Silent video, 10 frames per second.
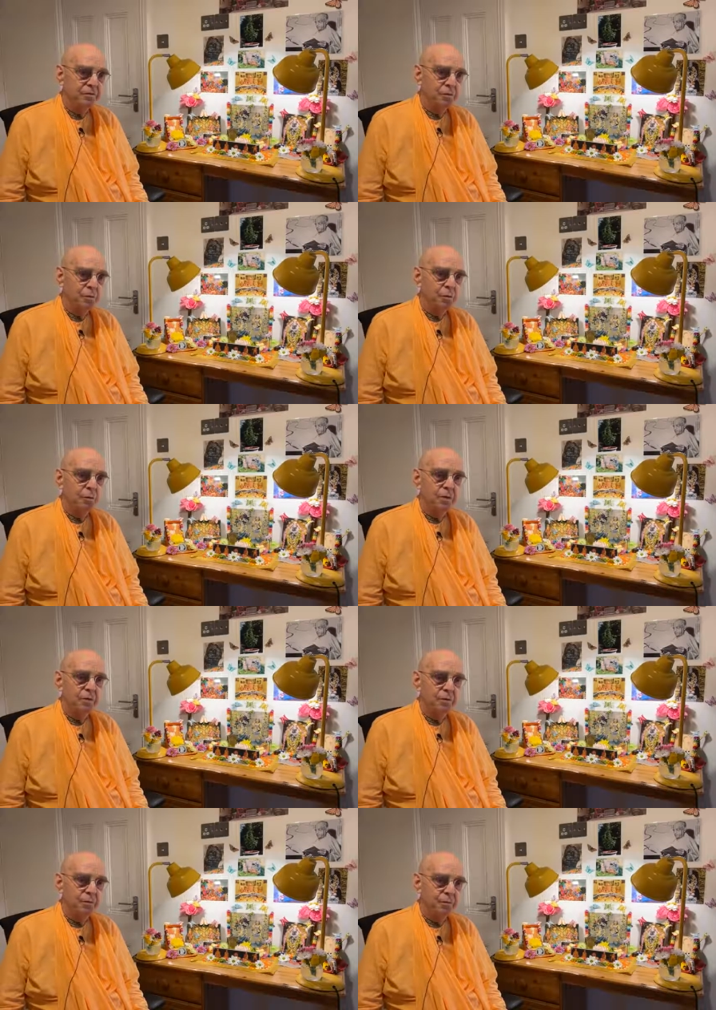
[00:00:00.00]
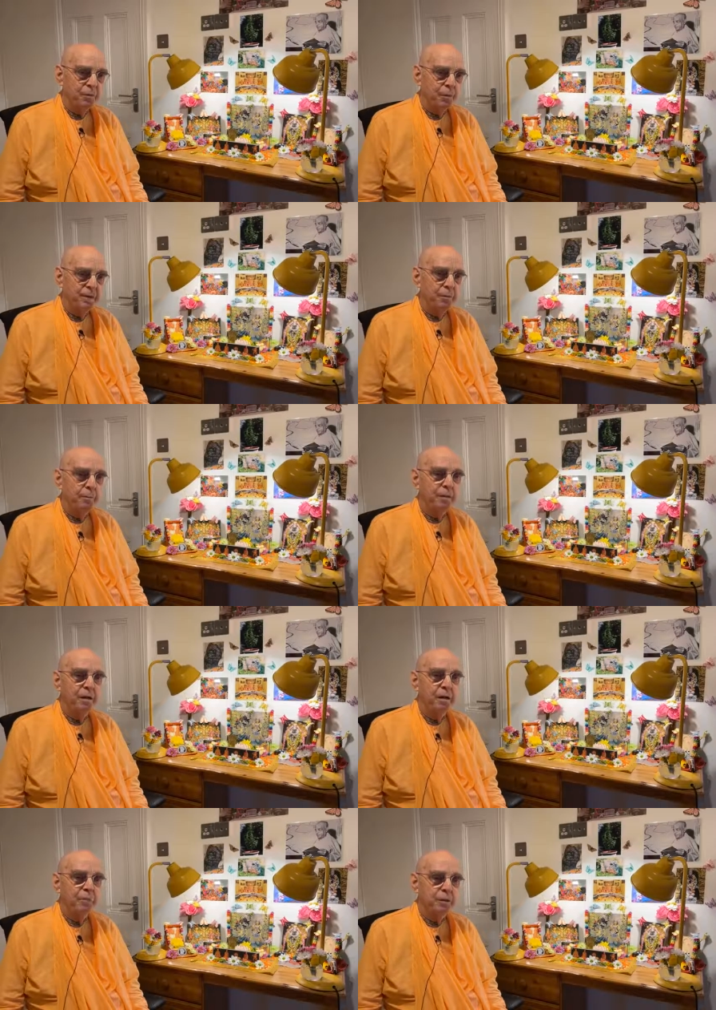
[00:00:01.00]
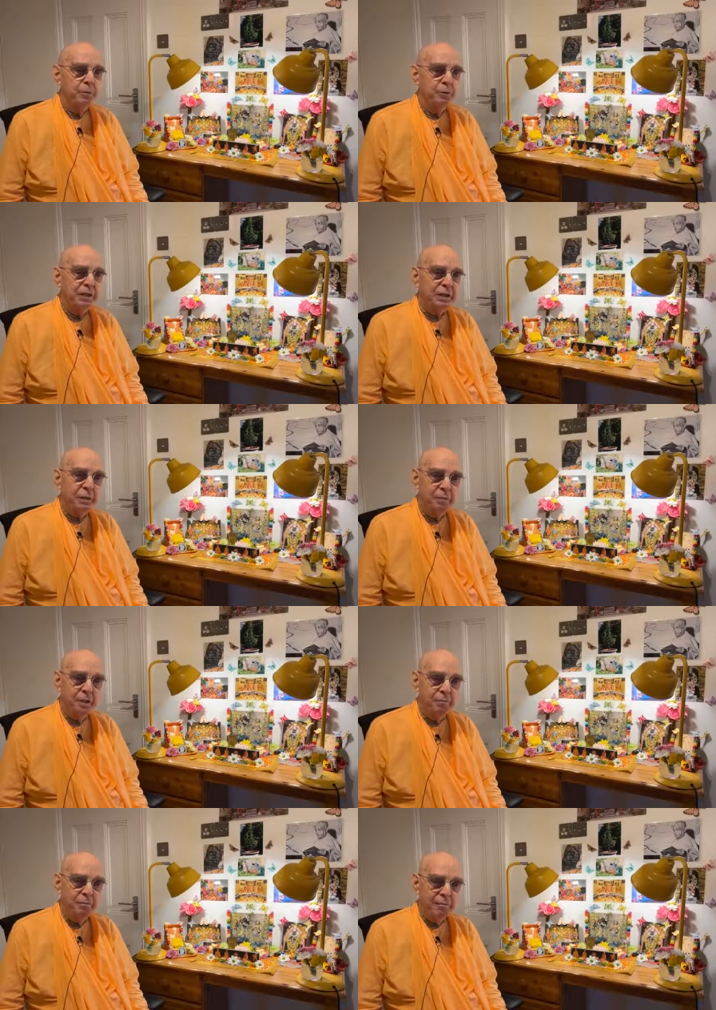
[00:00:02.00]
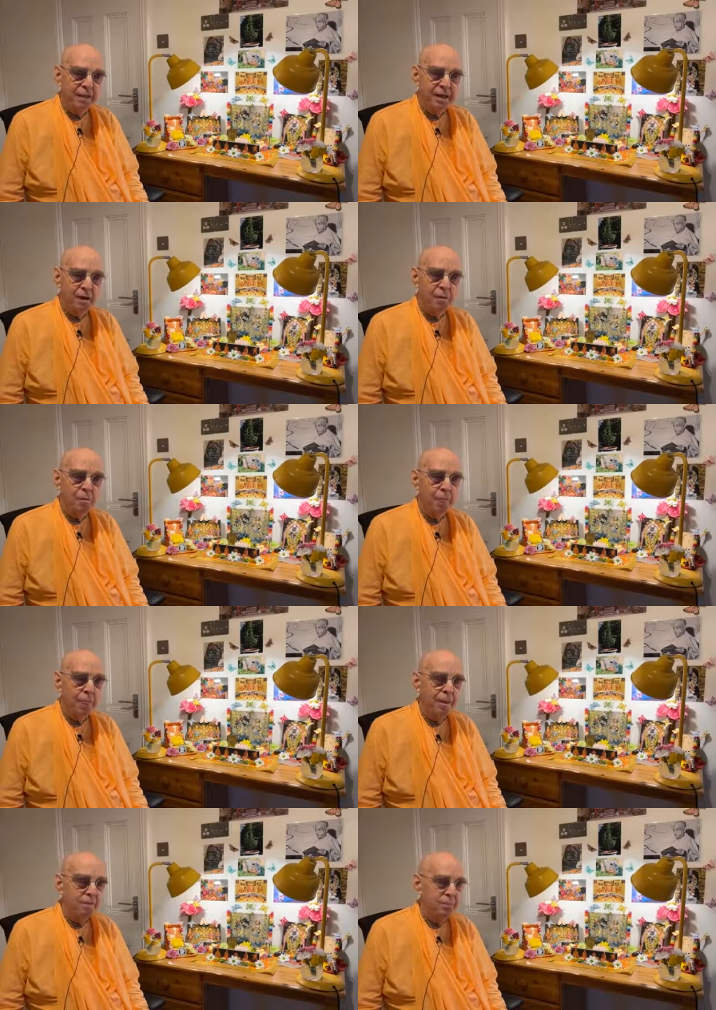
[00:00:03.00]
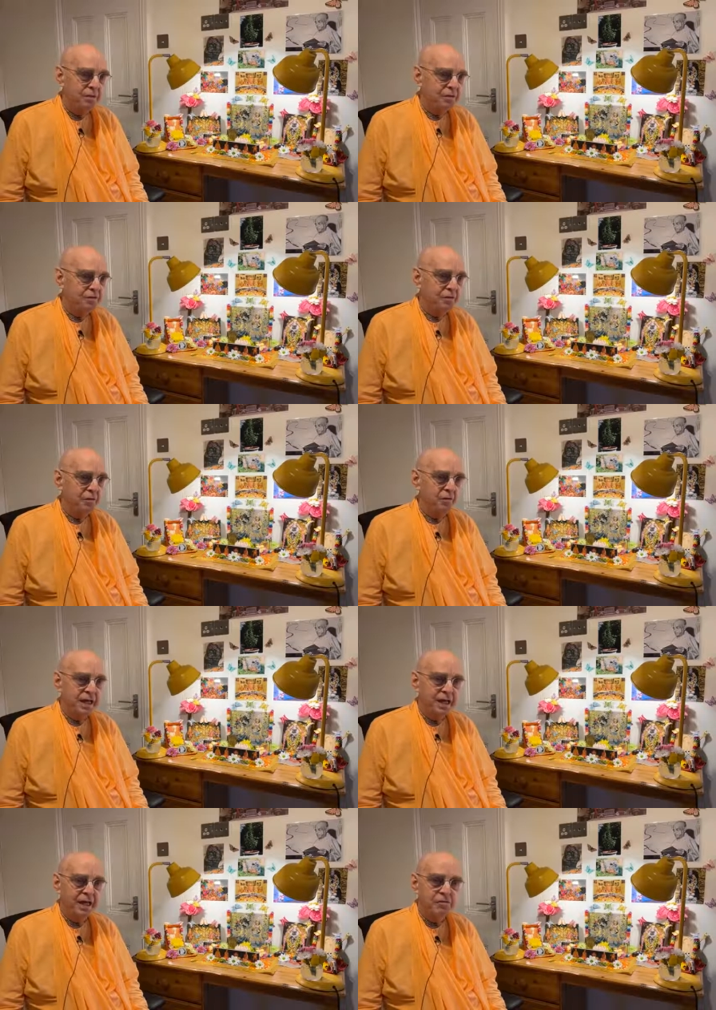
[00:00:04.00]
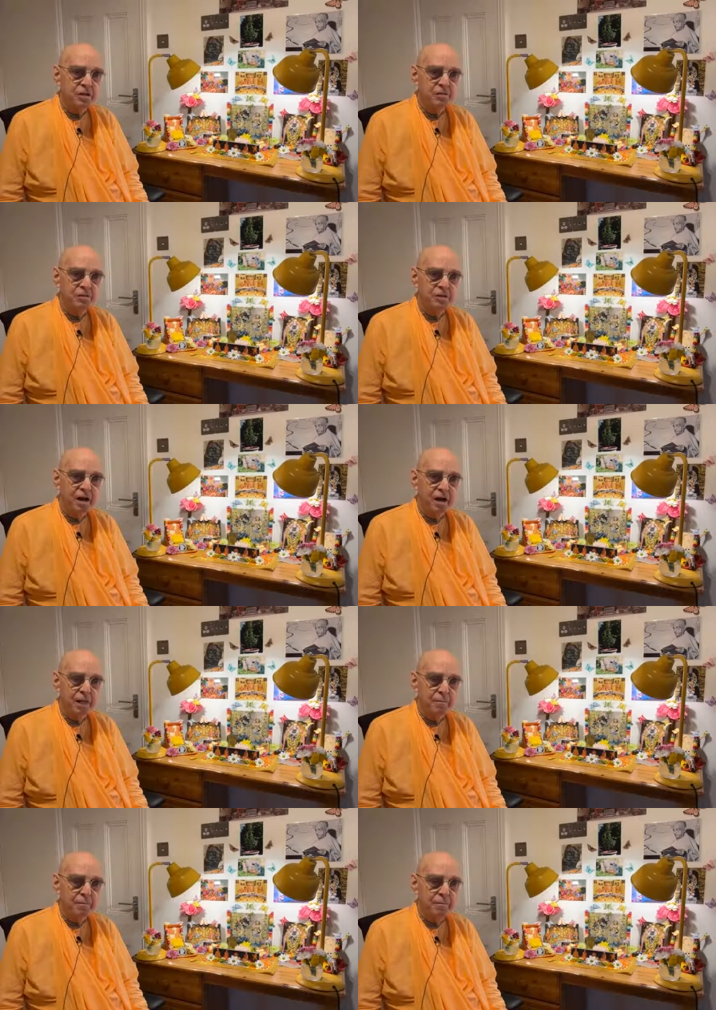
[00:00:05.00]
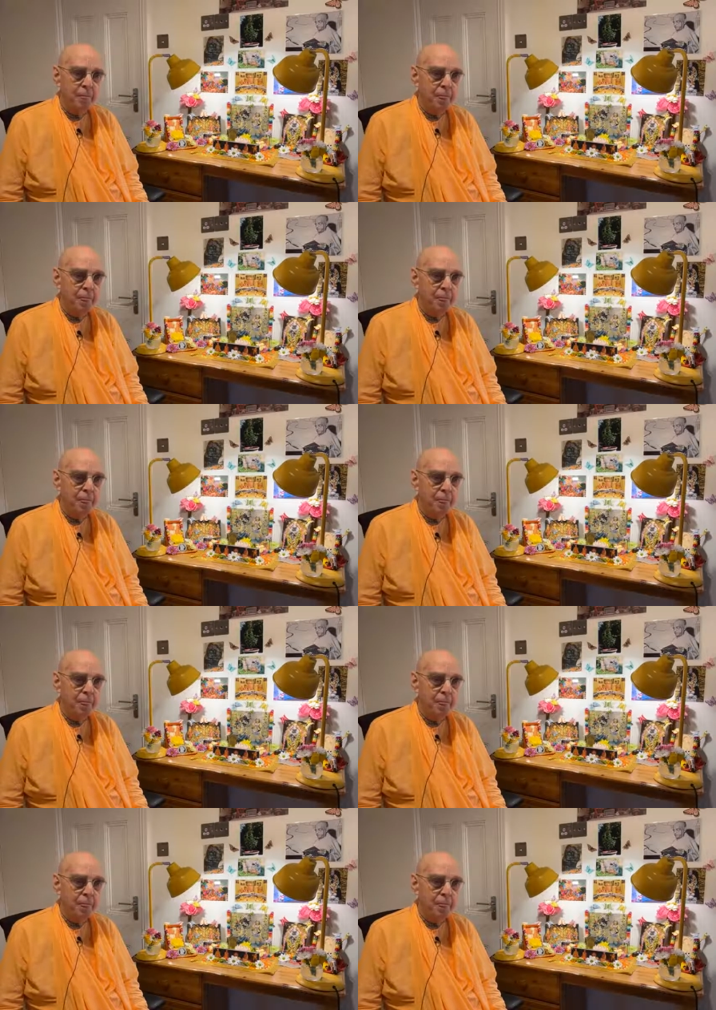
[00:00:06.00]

So we not, may not be able to kill them now. This is a different age, a different time.